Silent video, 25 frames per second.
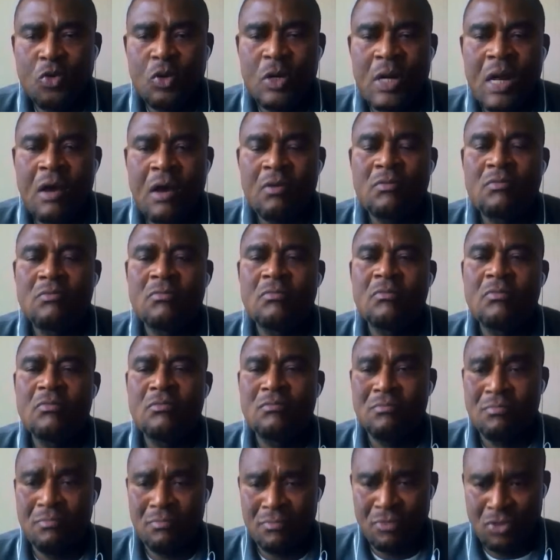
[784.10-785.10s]
will
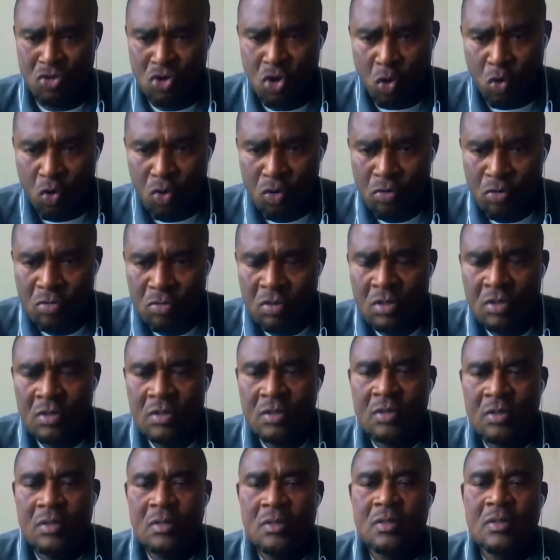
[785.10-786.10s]
now know
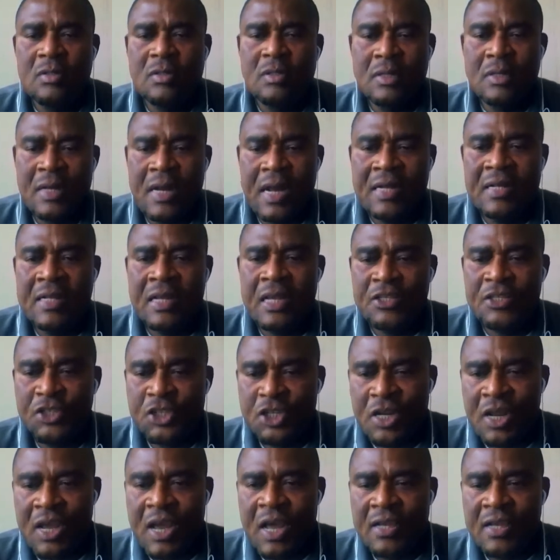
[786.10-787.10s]
that
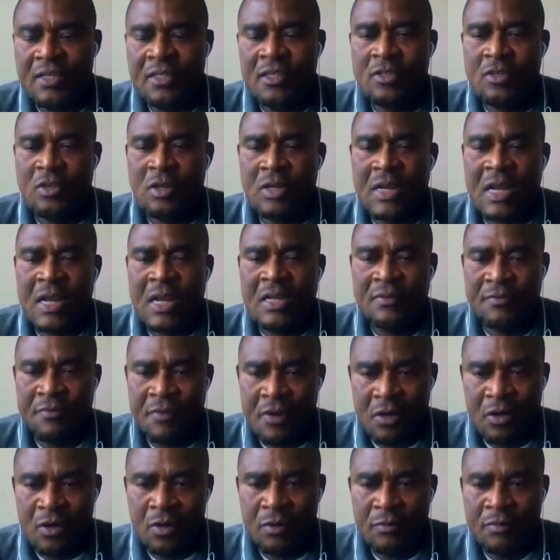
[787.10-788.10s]
Nigeria is
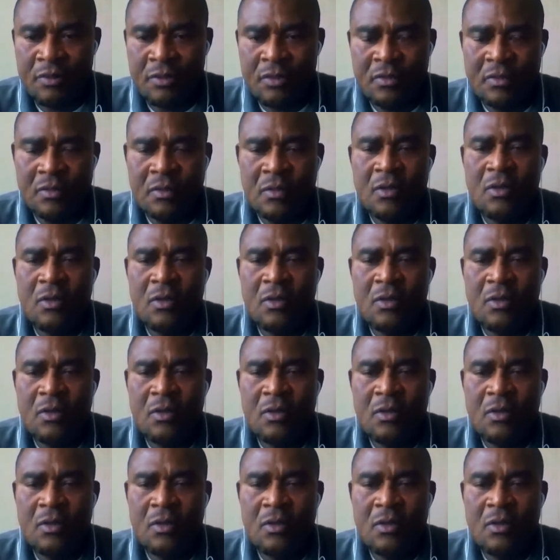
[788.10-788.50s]
underdeveloped